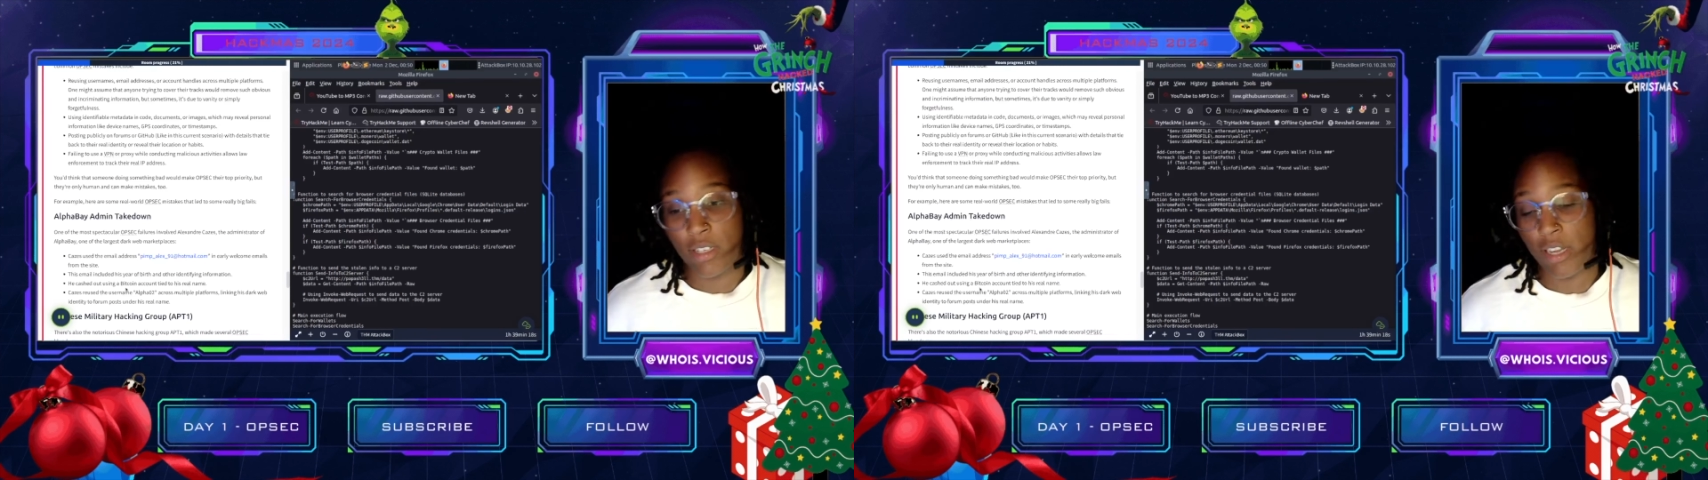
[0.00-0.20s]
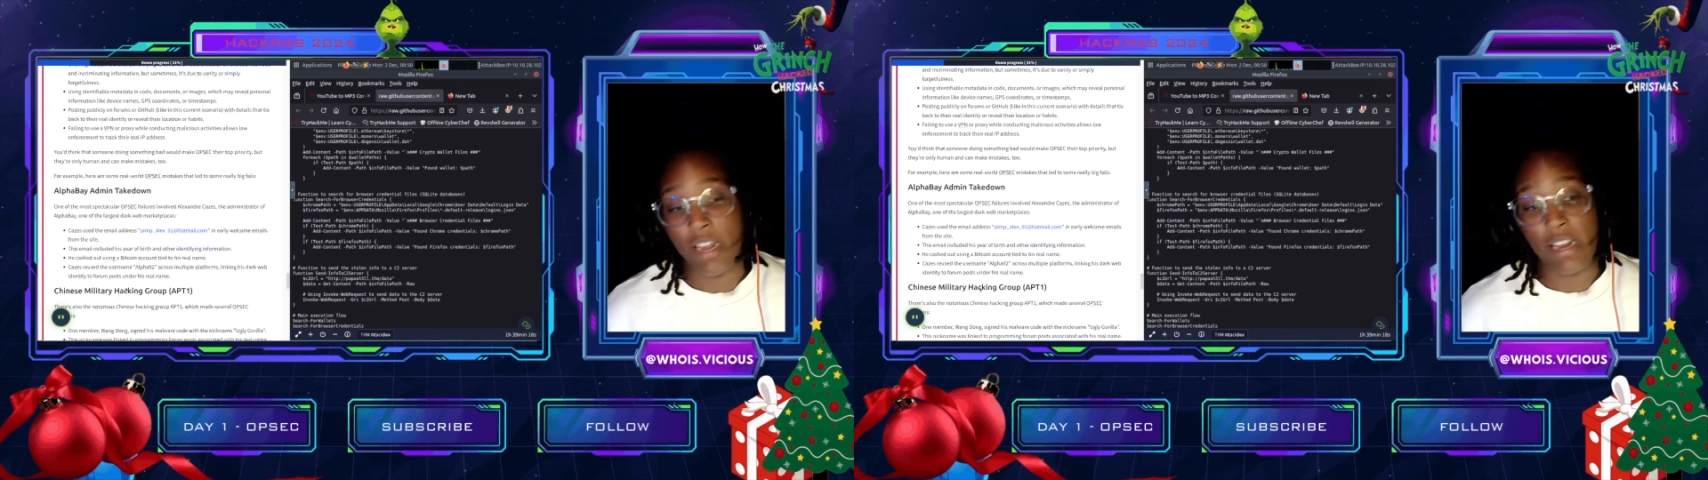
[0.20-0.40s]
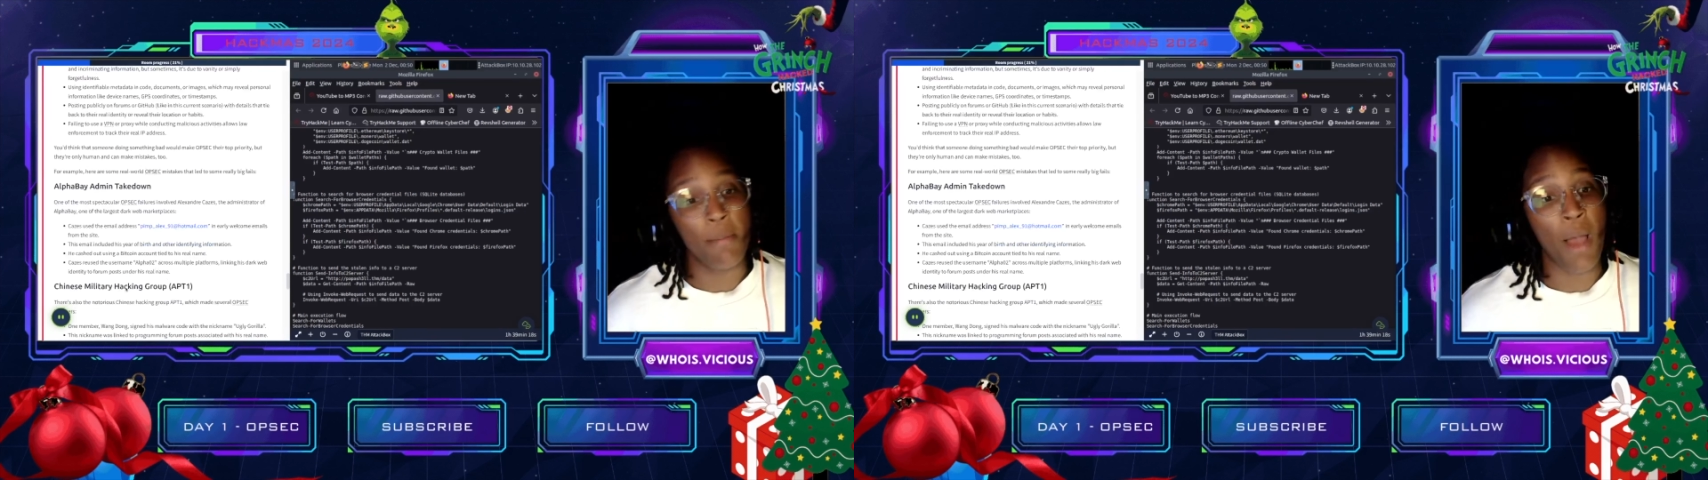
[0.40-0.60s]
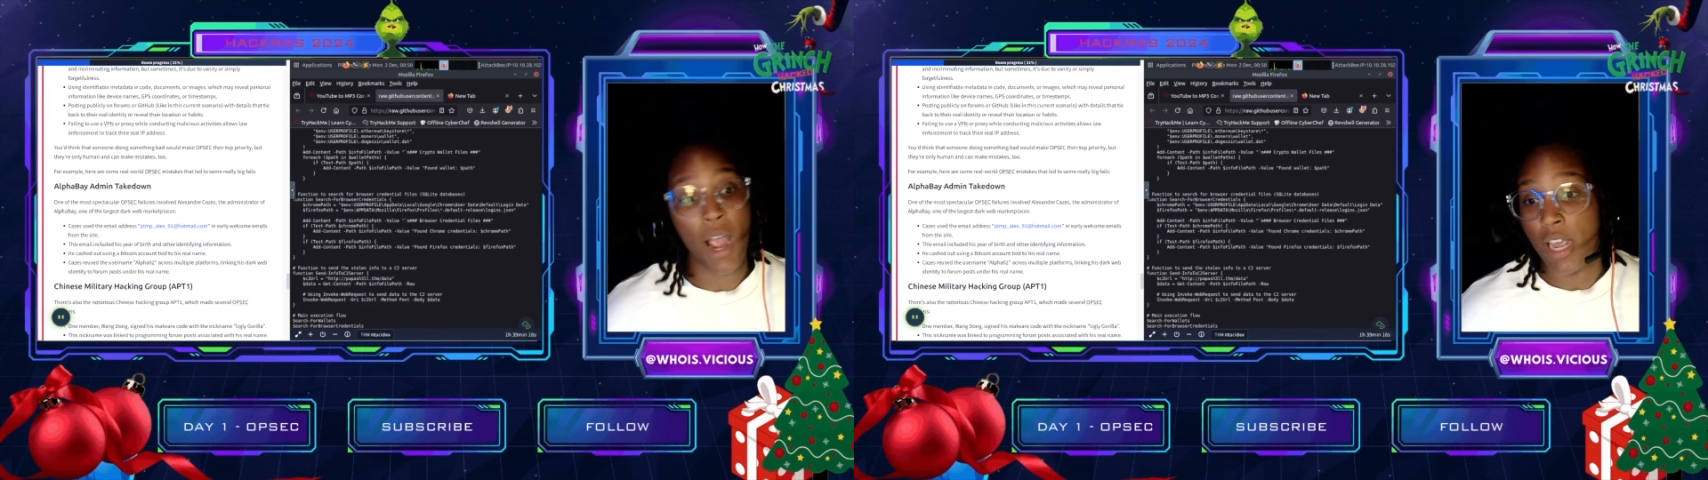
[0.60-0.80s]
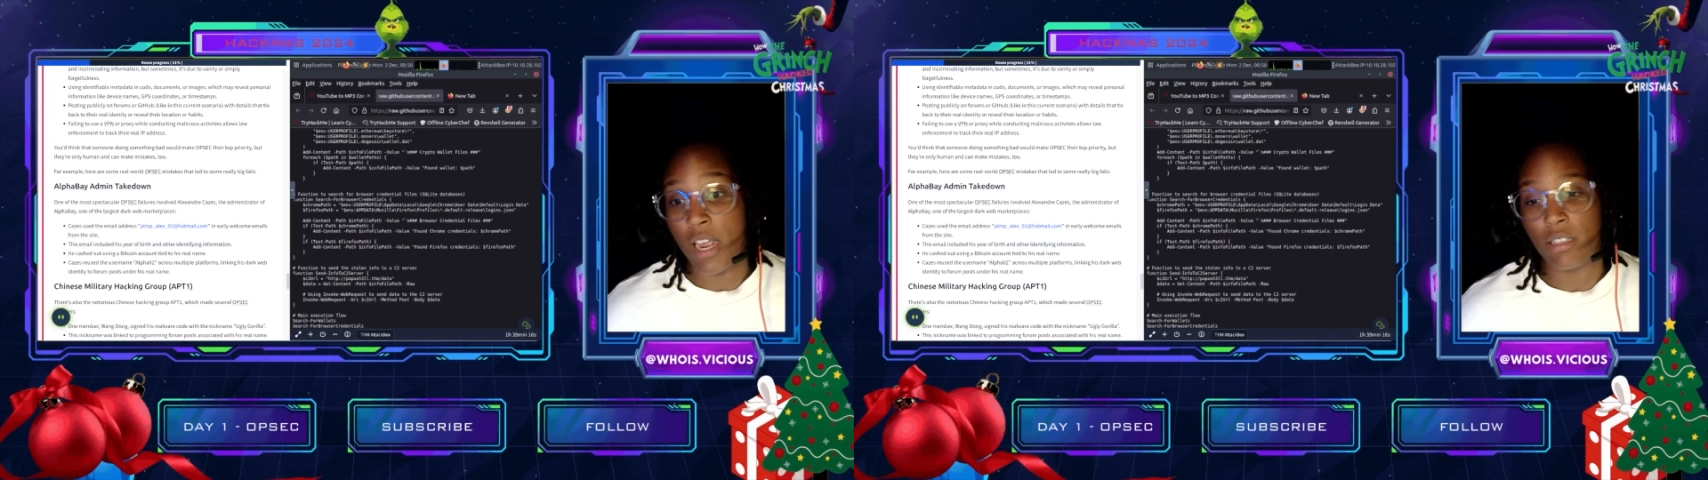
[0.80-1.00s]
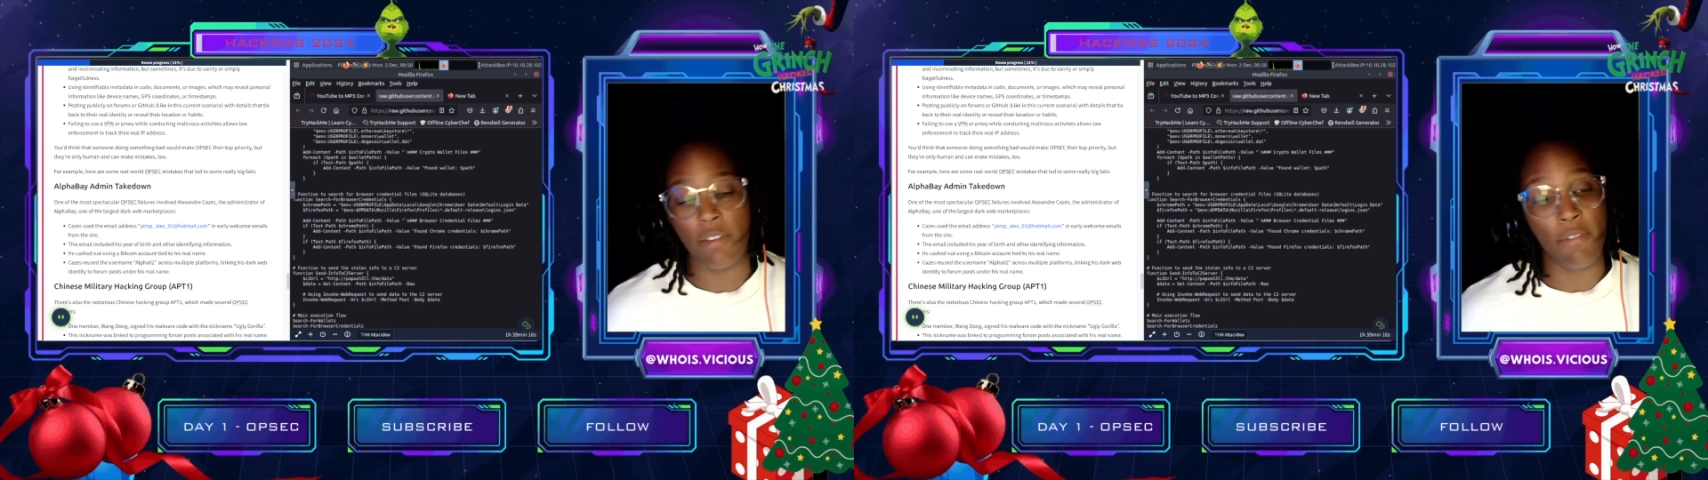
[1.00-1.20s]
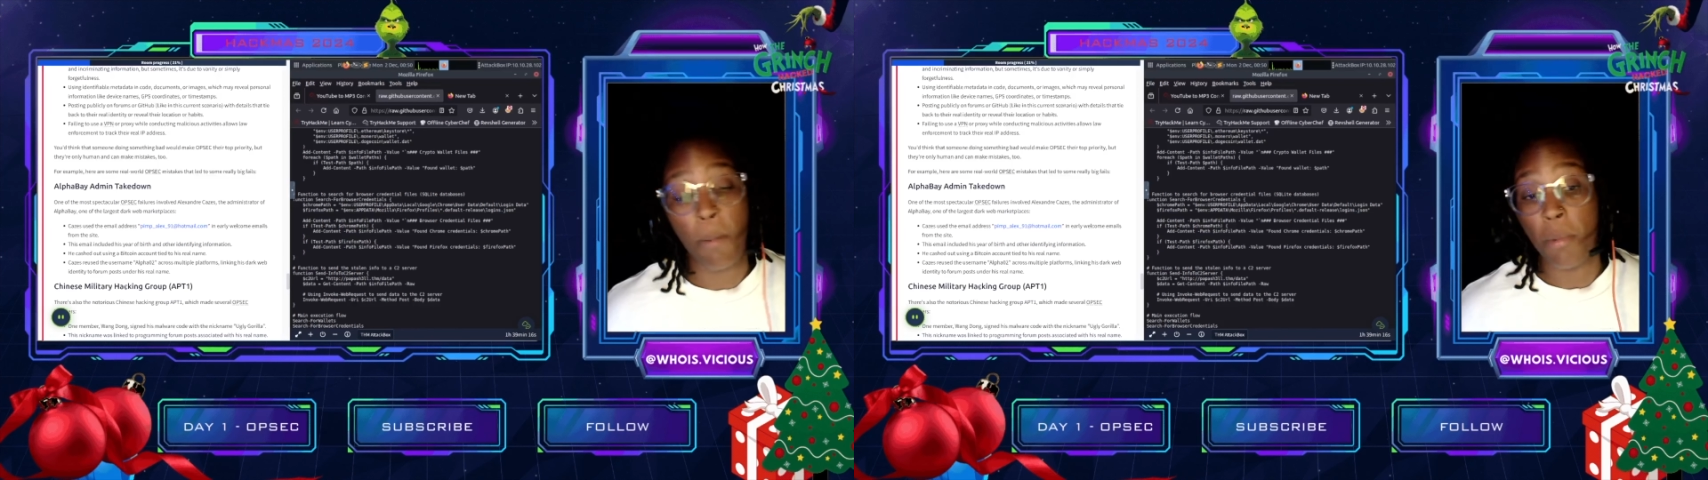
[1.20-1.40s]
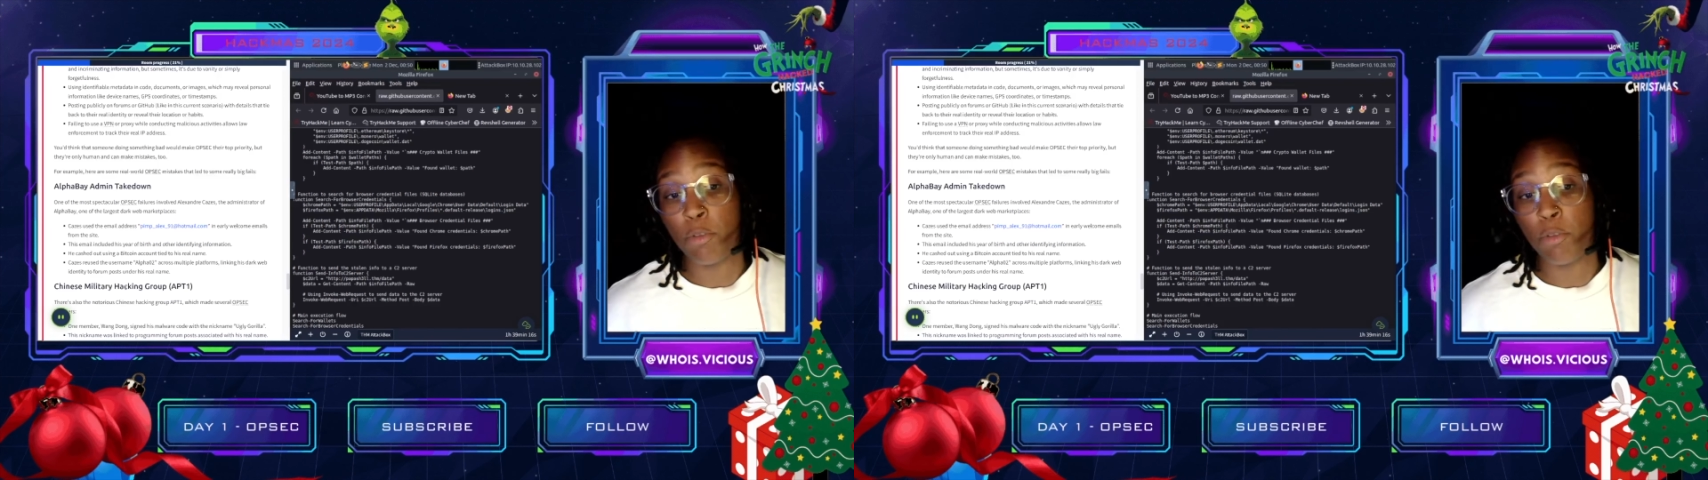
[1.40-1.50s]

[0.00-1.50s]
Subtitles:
And in my case, if I'm gonna